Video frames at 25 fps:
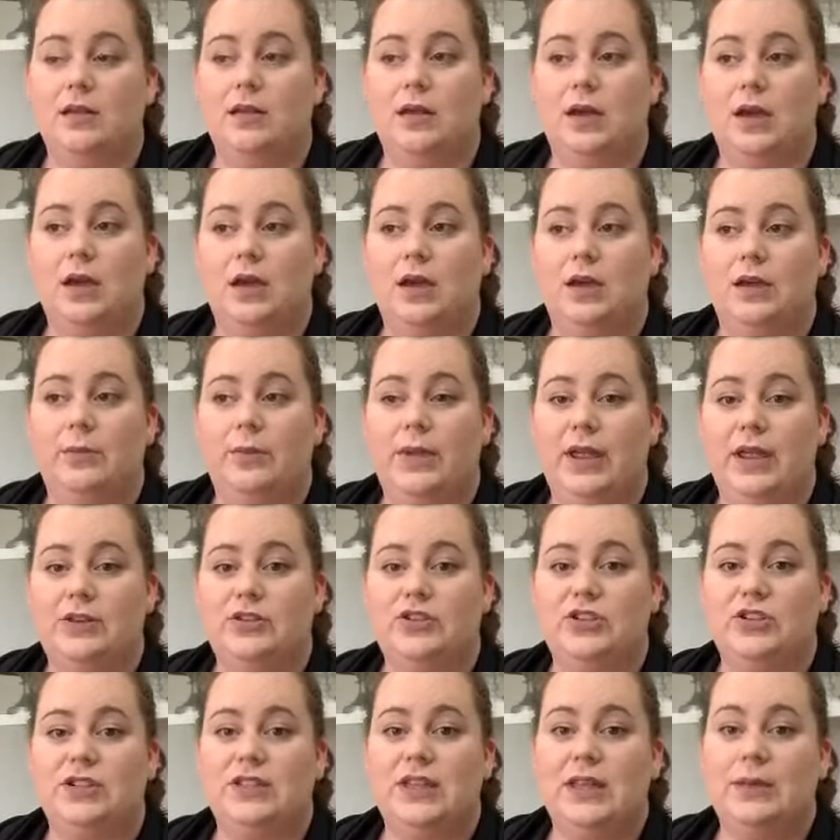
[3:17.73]
um, and
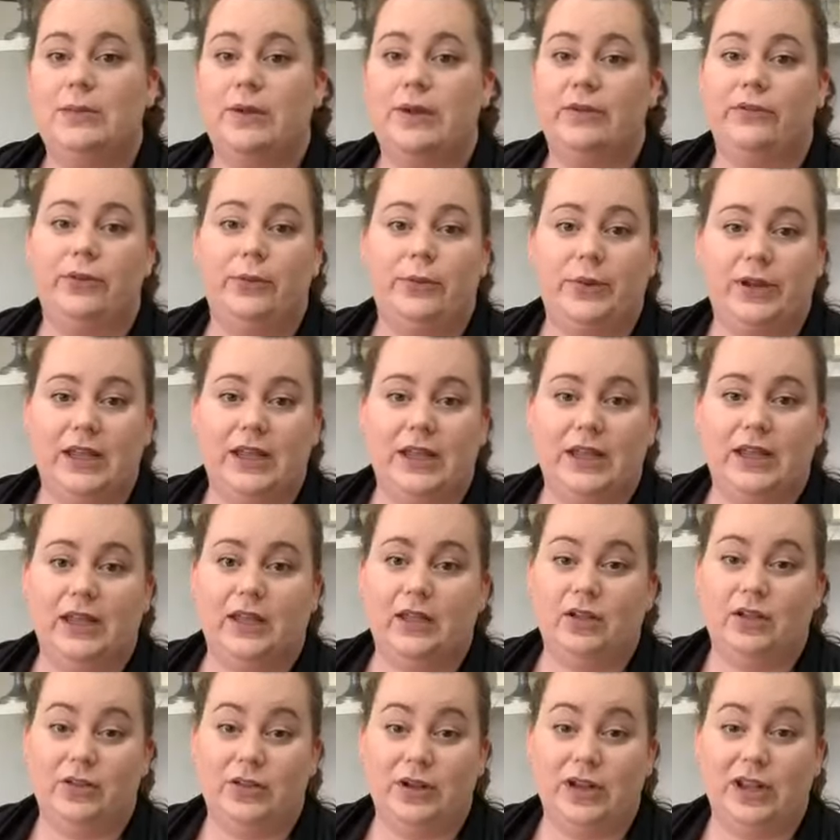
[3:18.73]
just keep everybody,
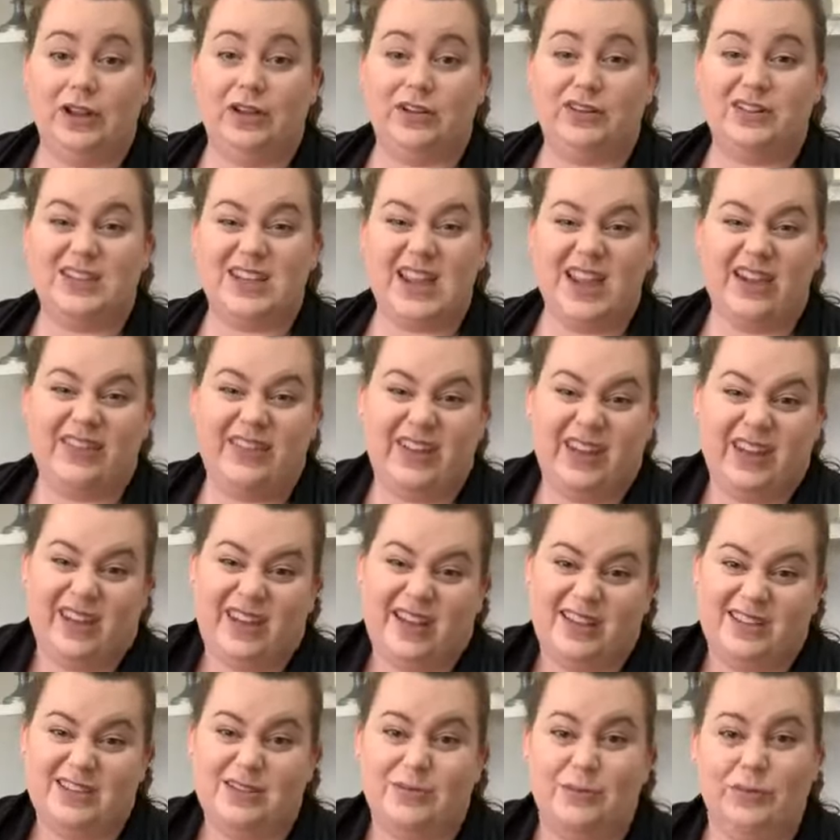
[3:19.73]
including our staff and
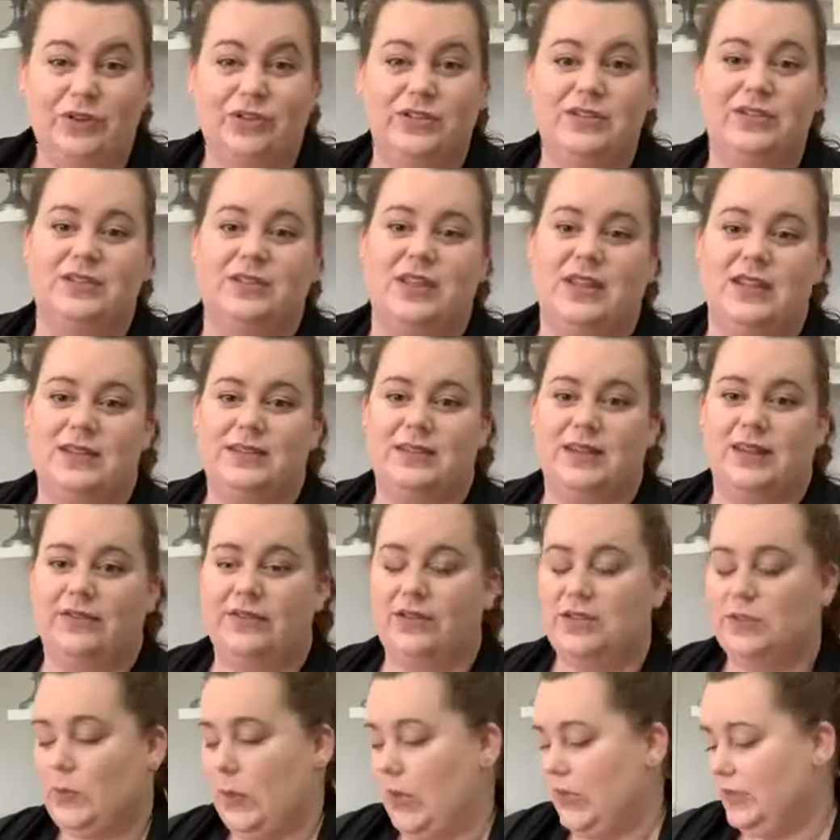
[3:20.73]
customers, as safe
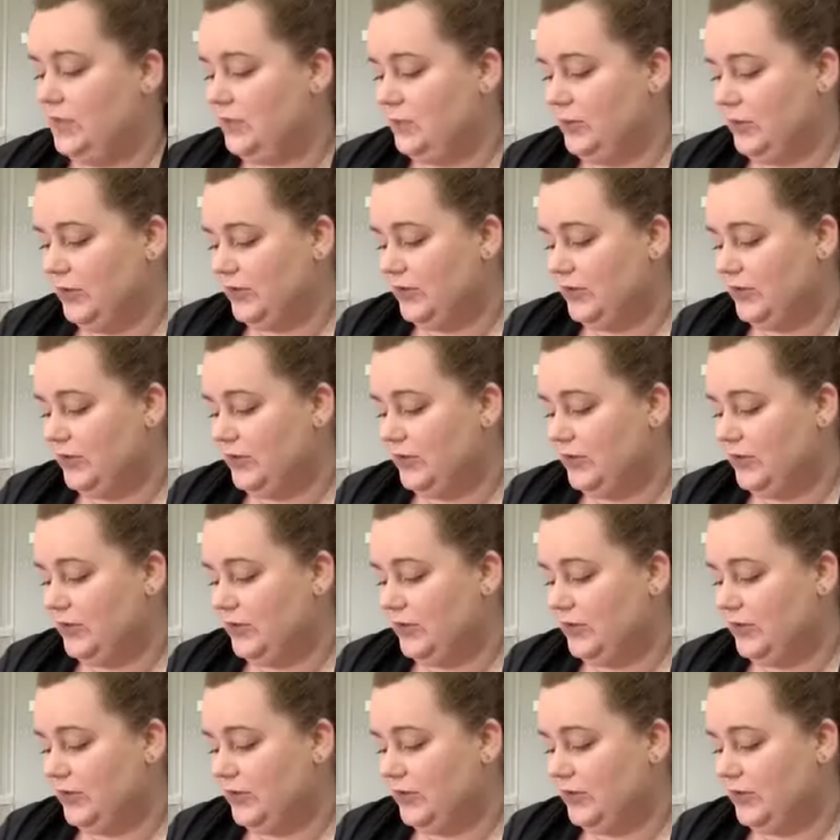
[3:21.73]
as possible.